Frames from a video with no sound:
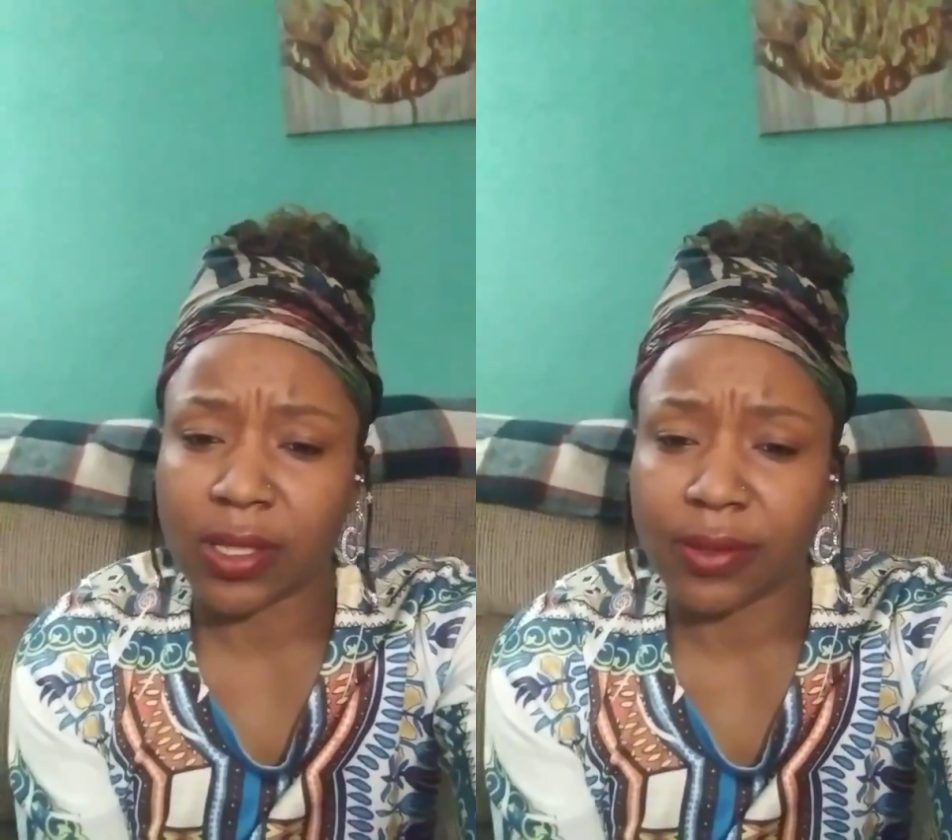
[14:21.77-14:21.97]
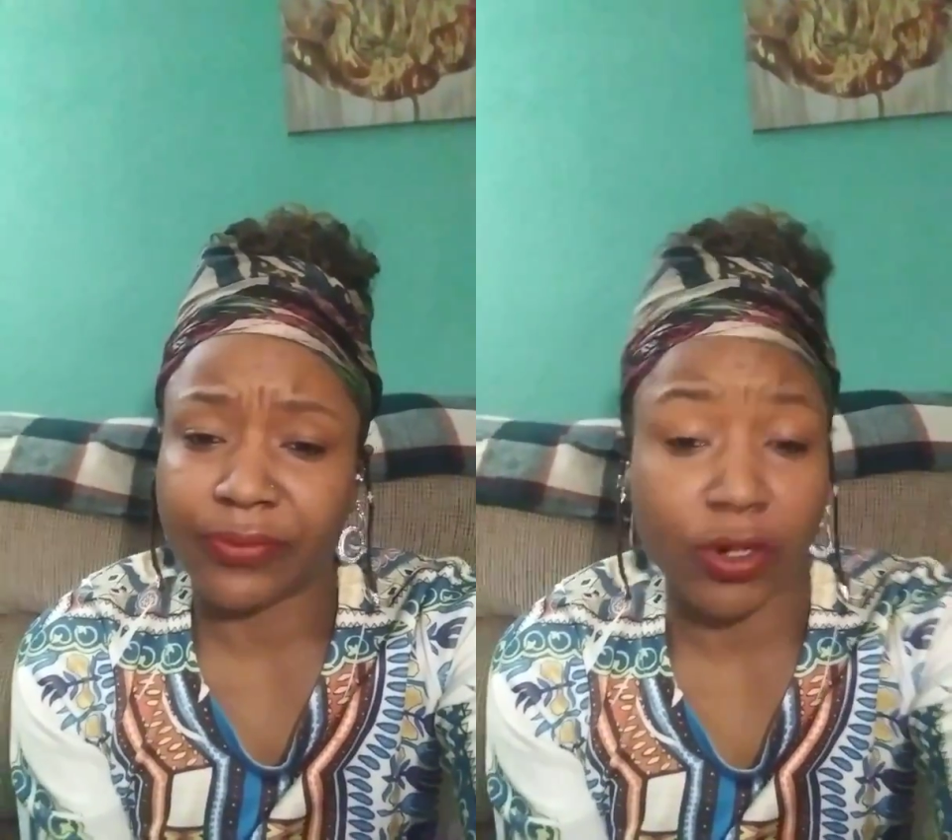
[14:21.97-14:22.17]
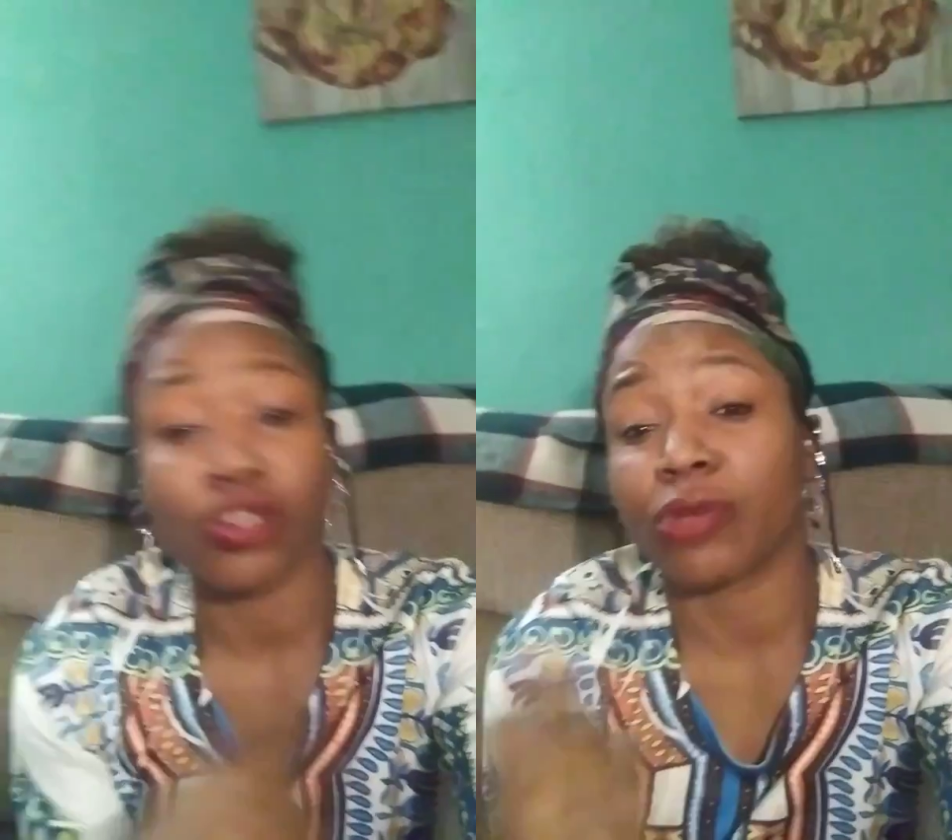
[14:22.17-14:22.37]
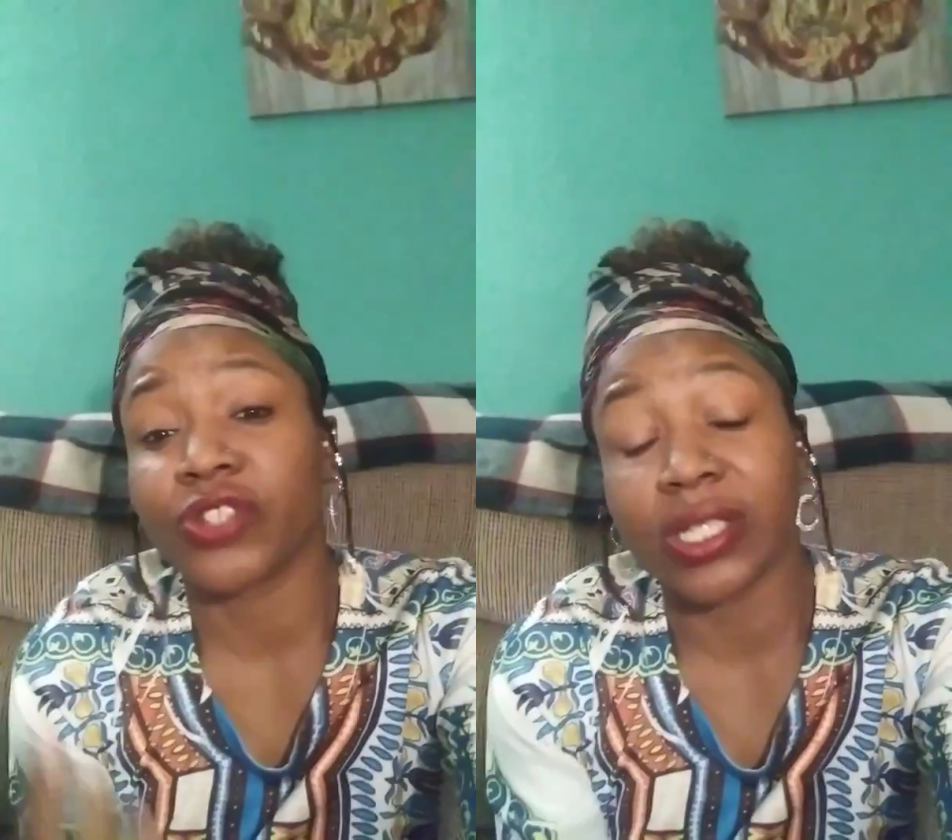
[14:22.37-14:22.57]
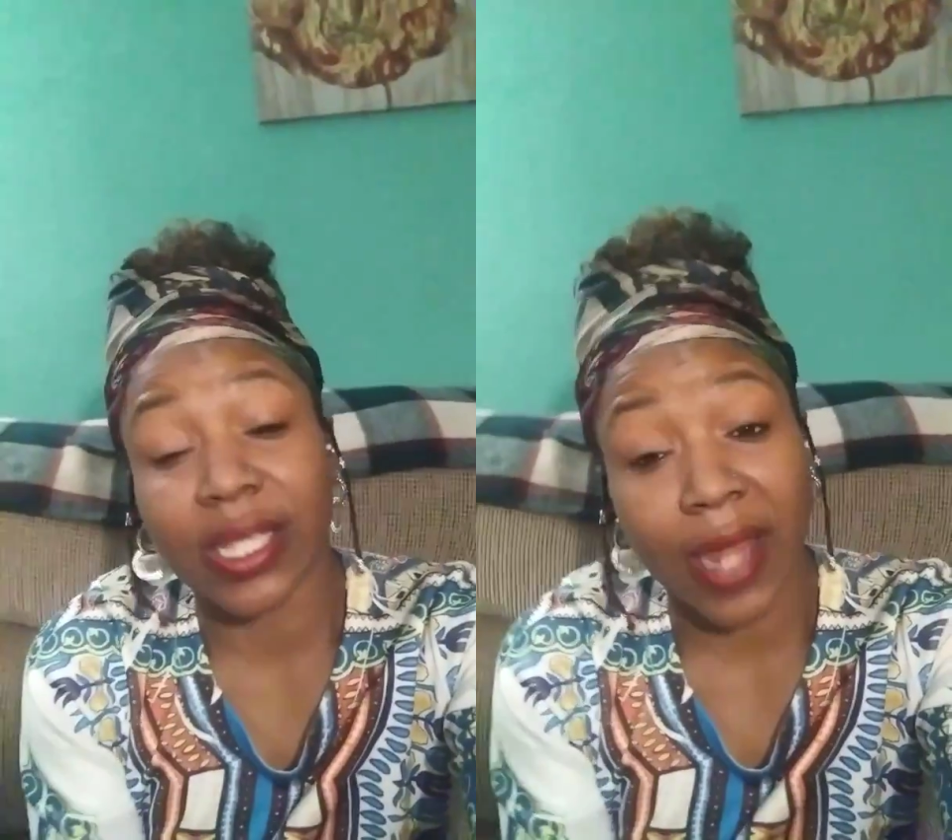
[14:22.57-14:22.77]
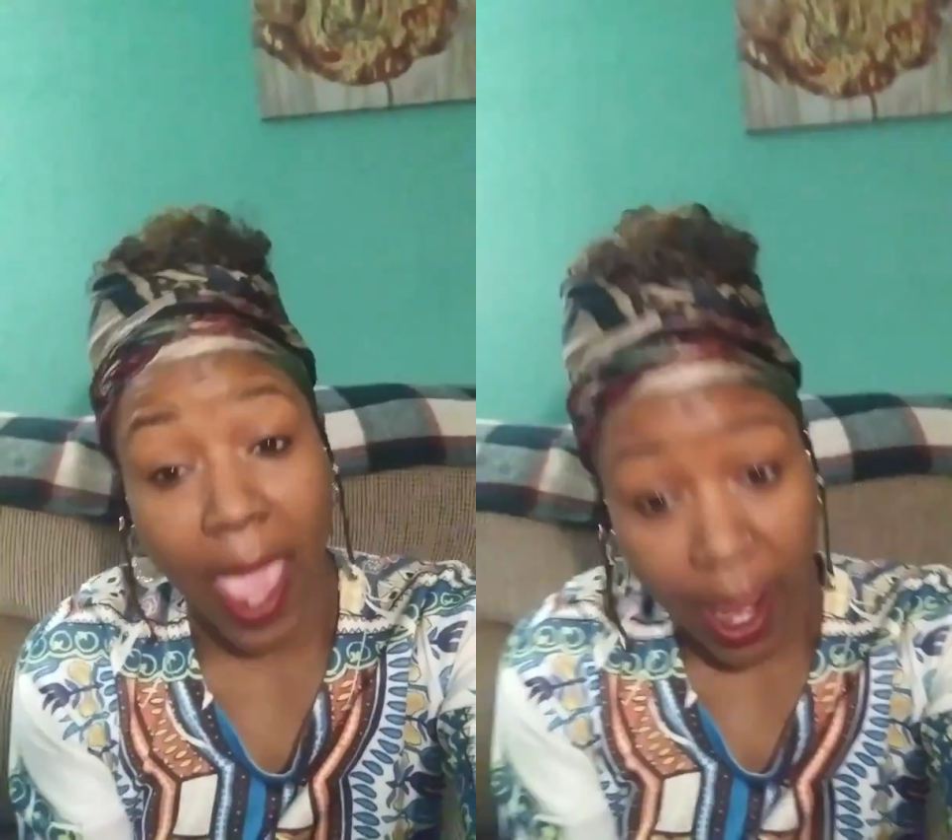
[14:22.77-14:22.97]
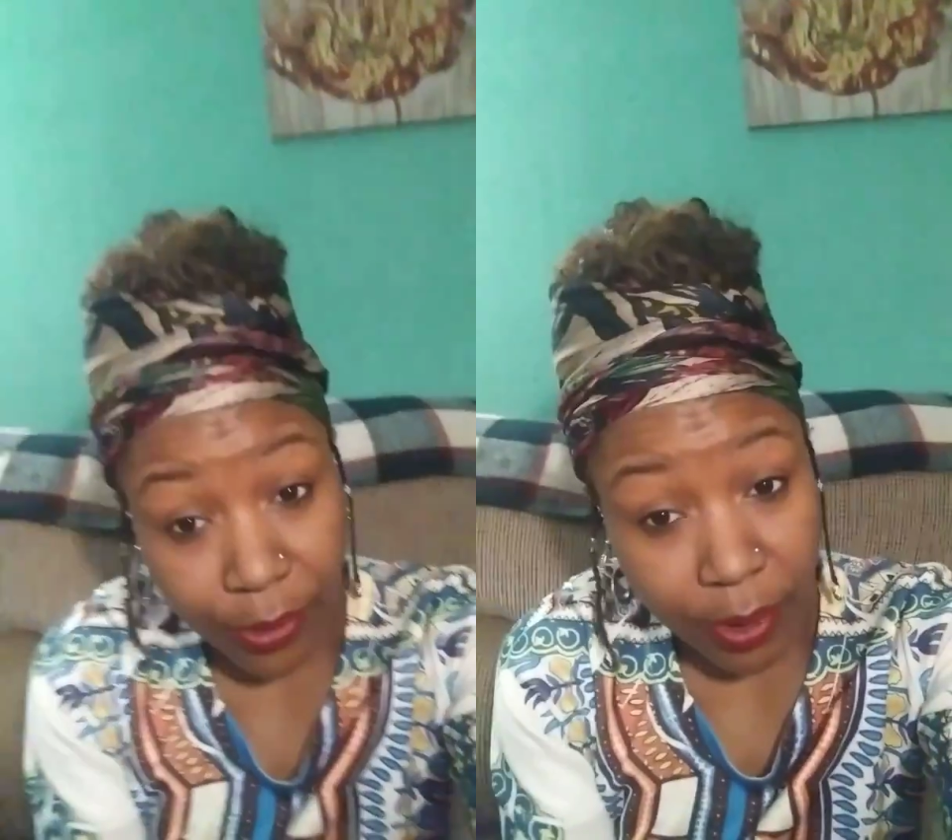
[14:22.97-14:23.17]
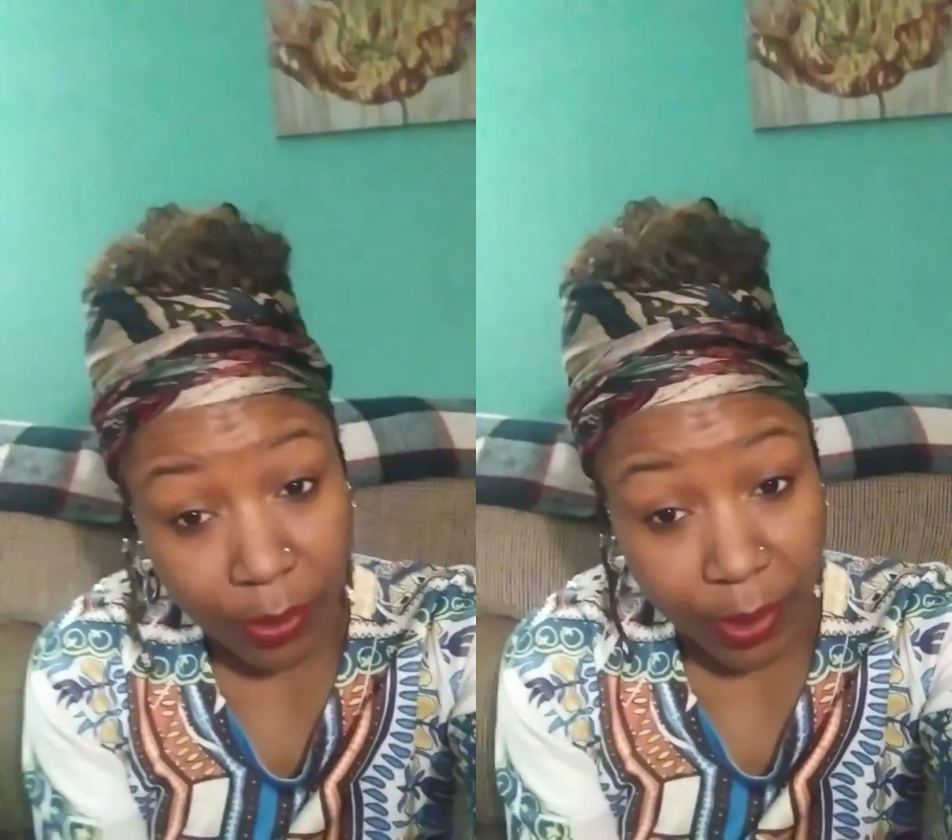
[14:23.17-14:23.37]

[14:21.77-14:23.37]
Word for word: first off she's inaccurate